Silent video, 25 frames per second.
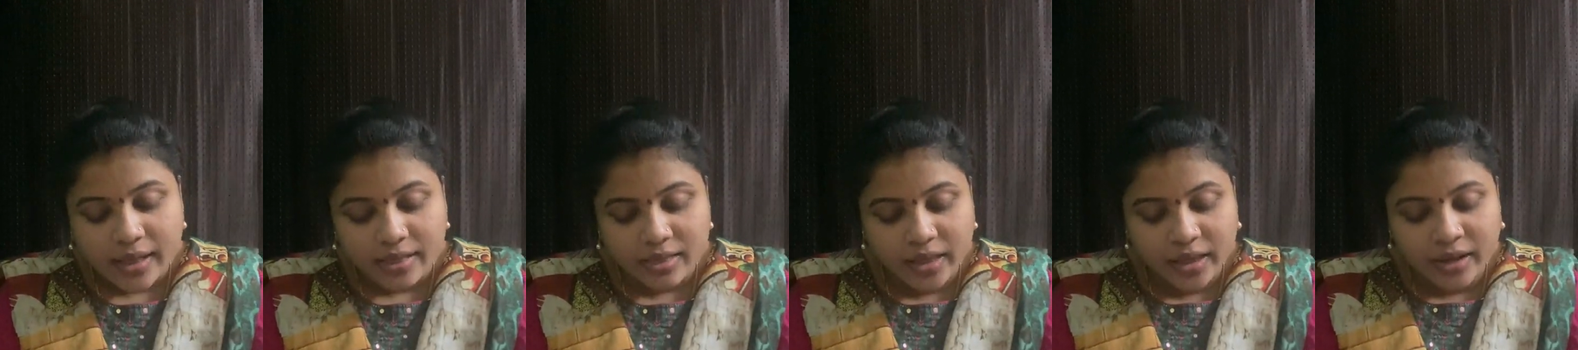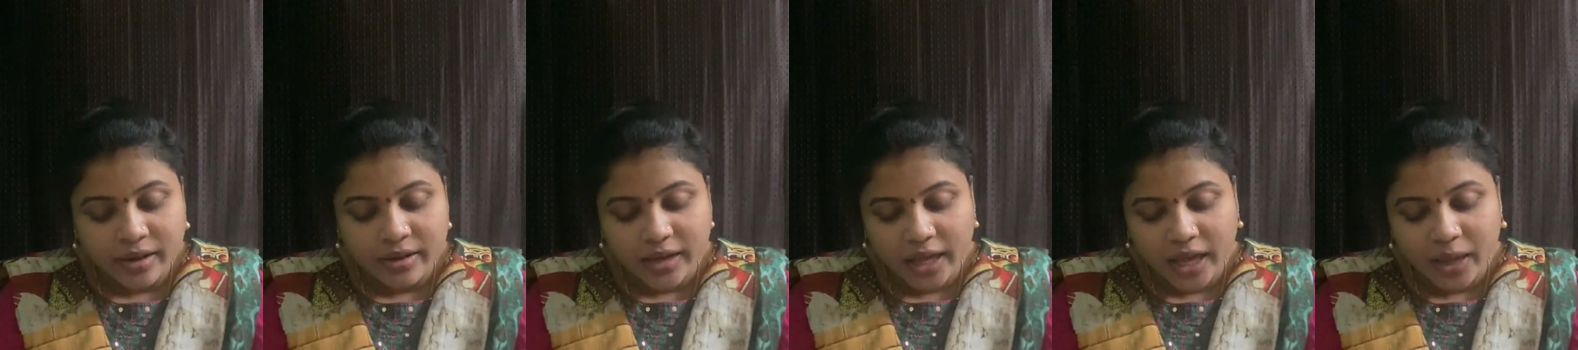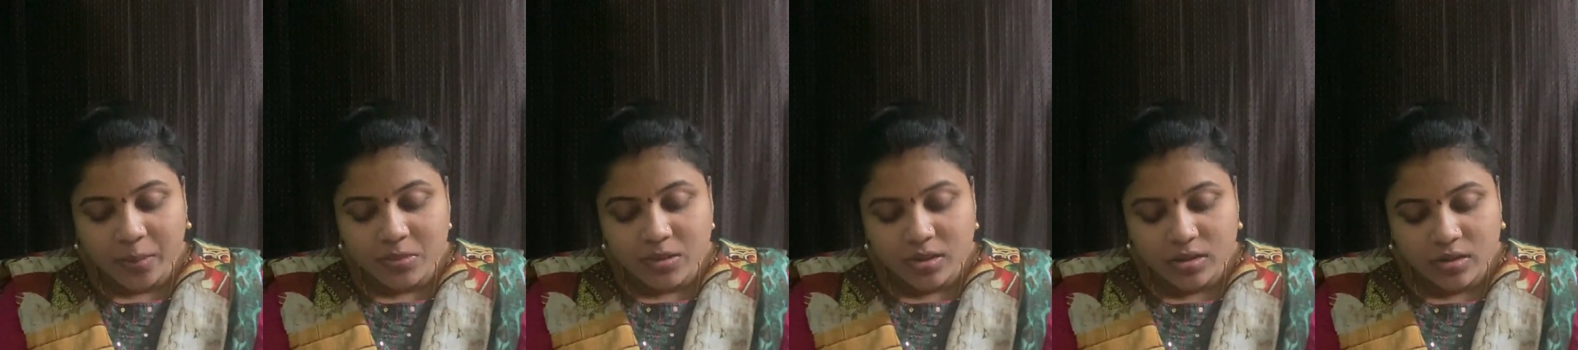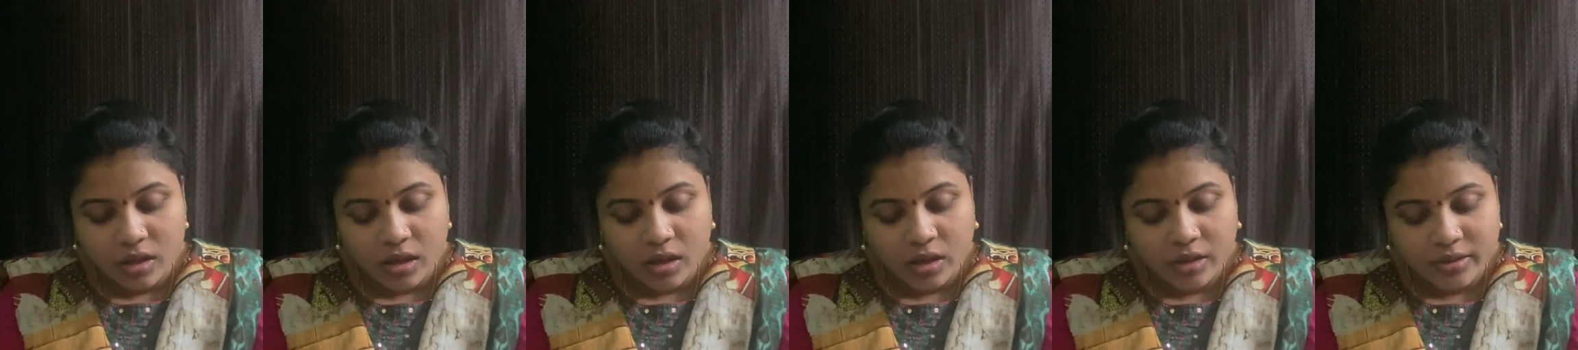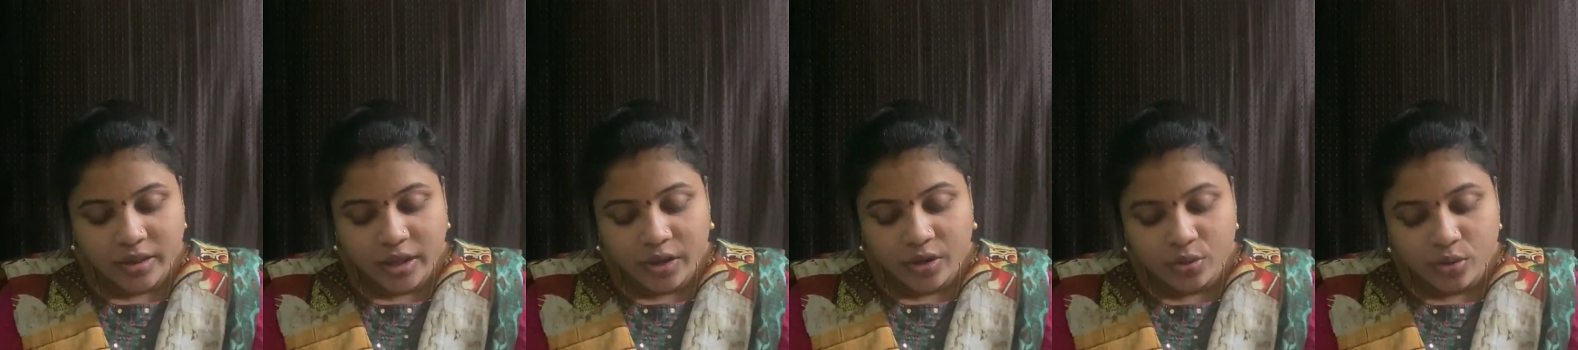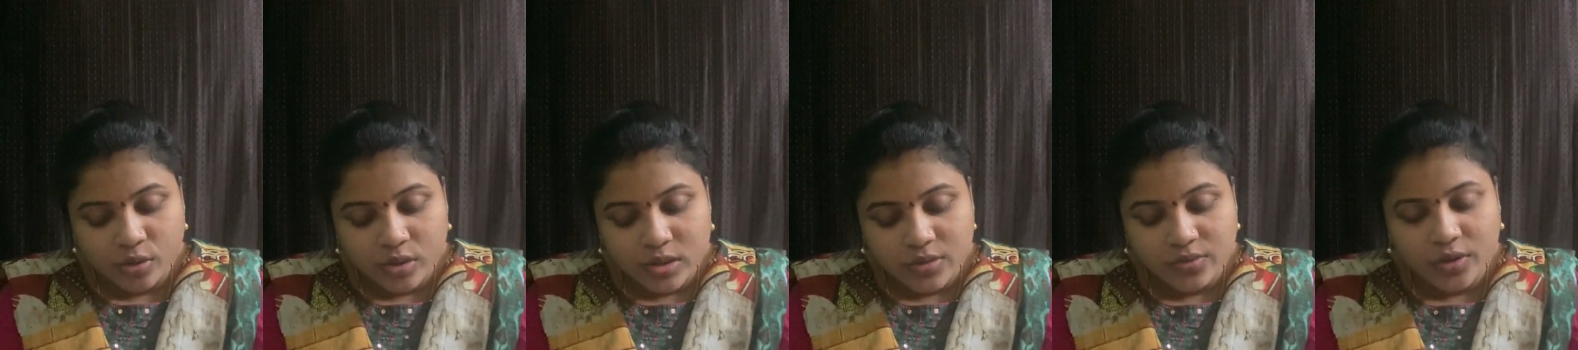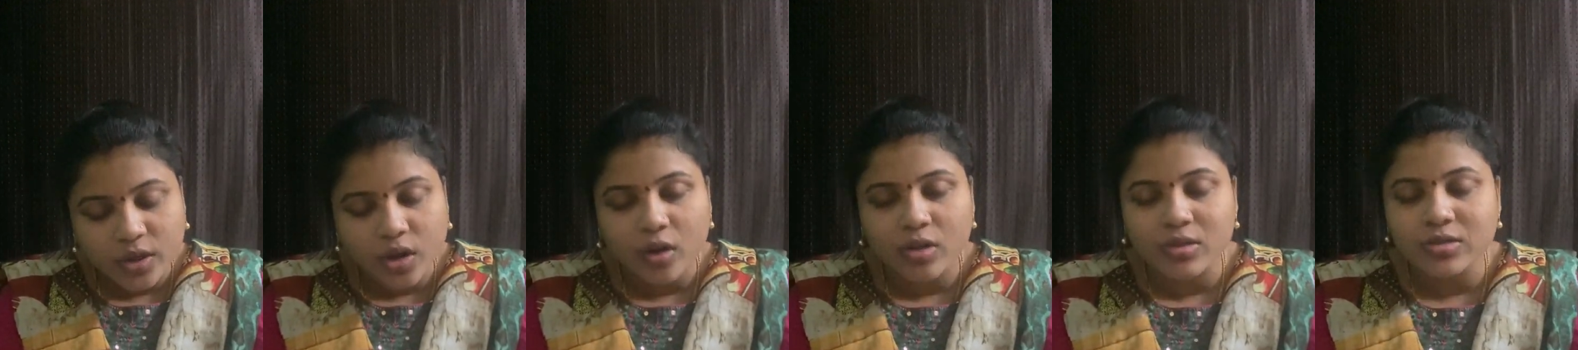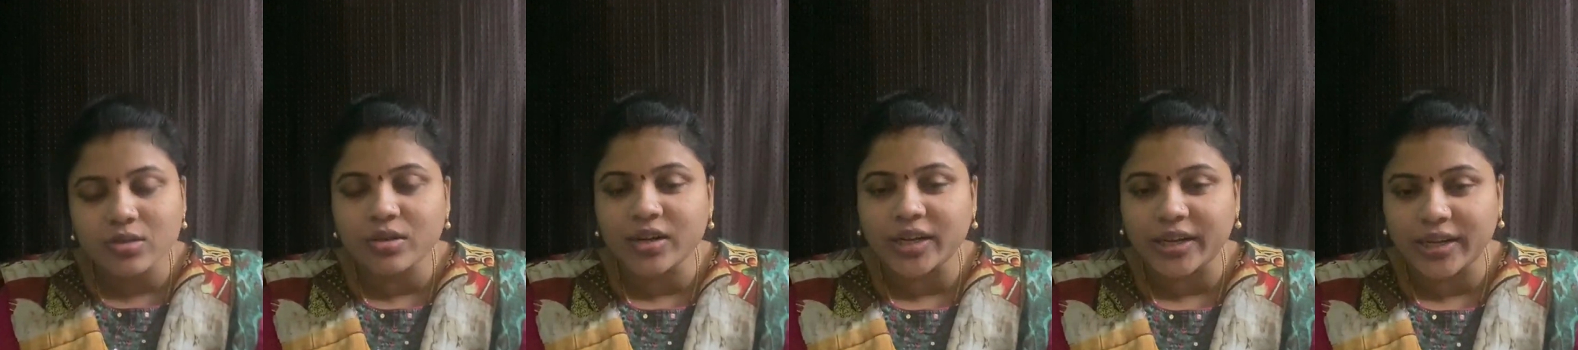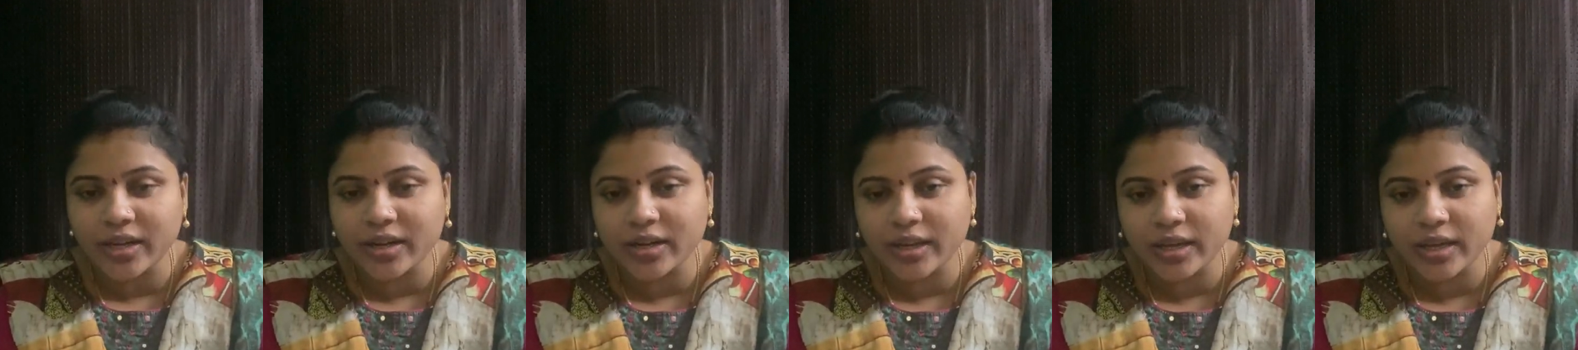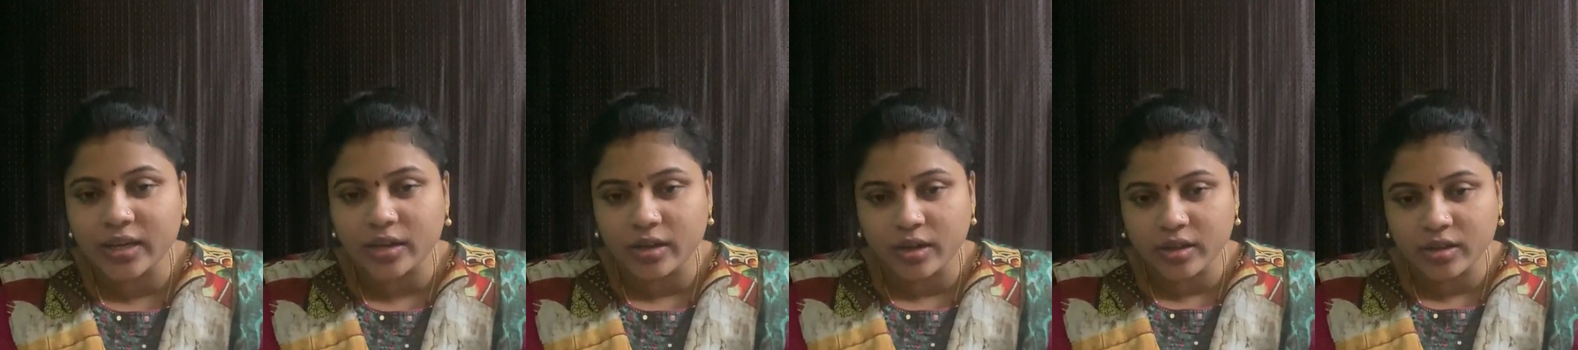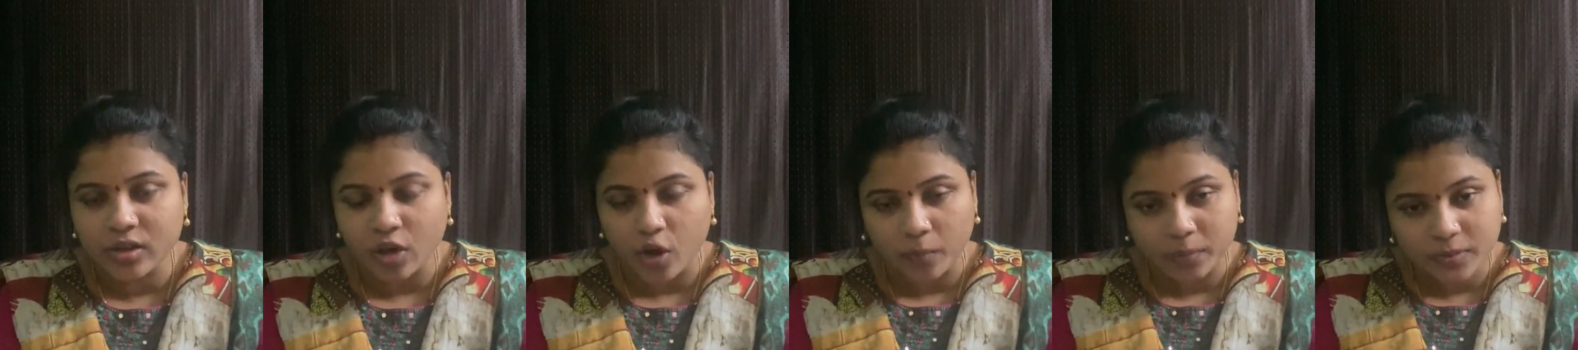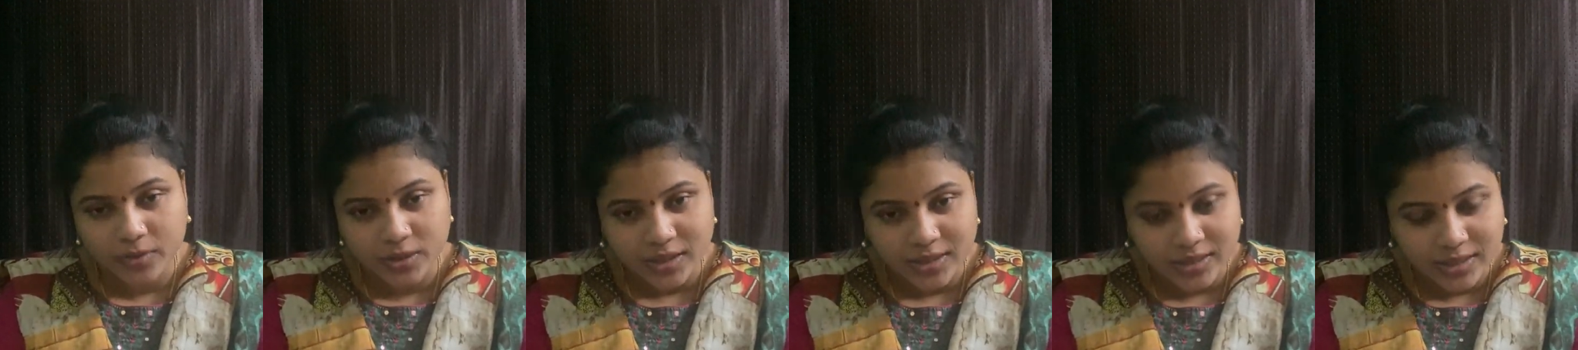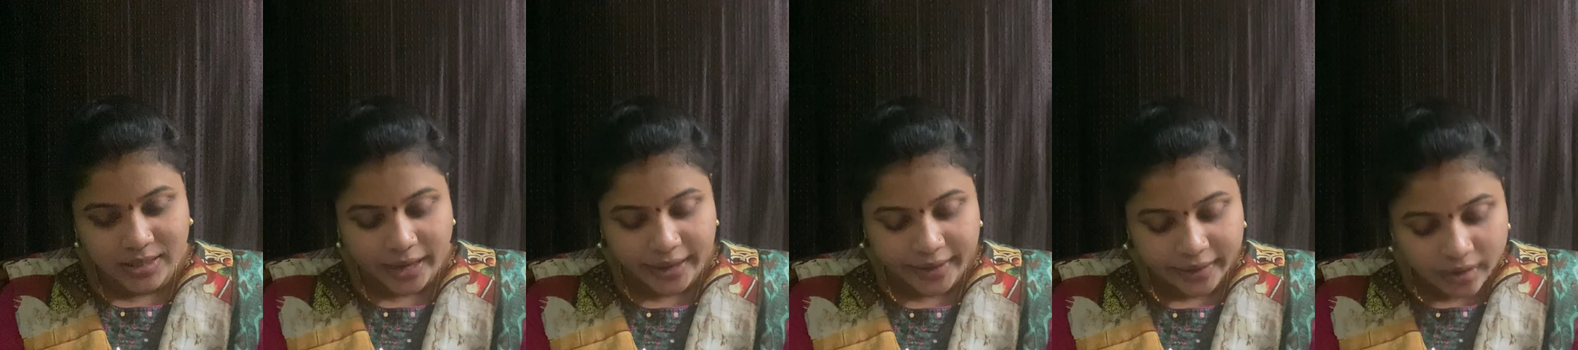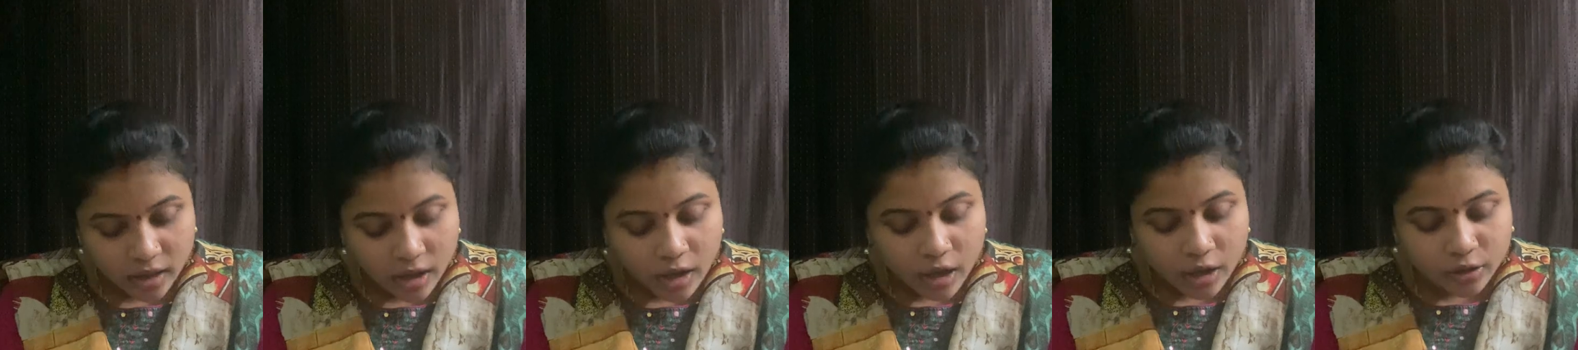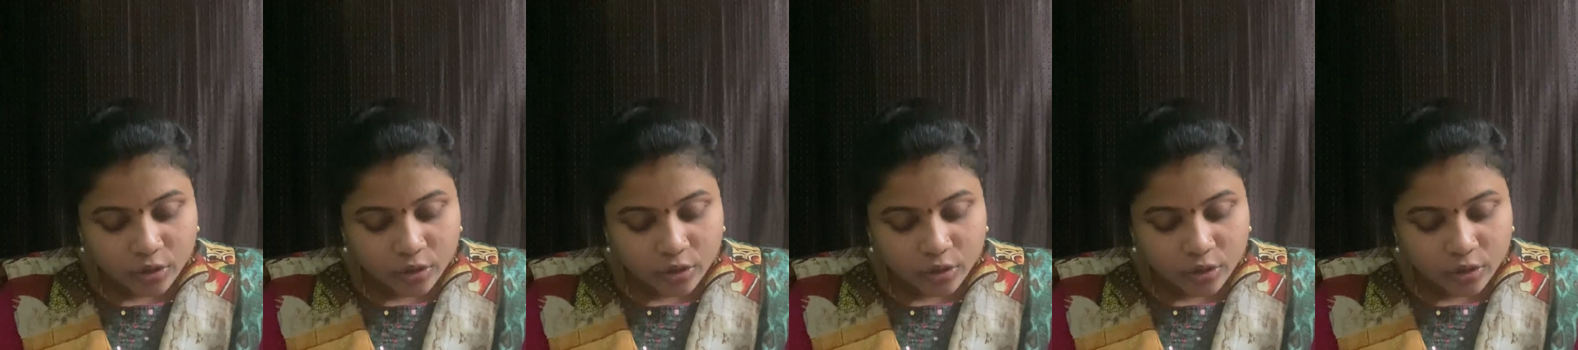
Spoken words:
Their roles were also written here in the opposite side.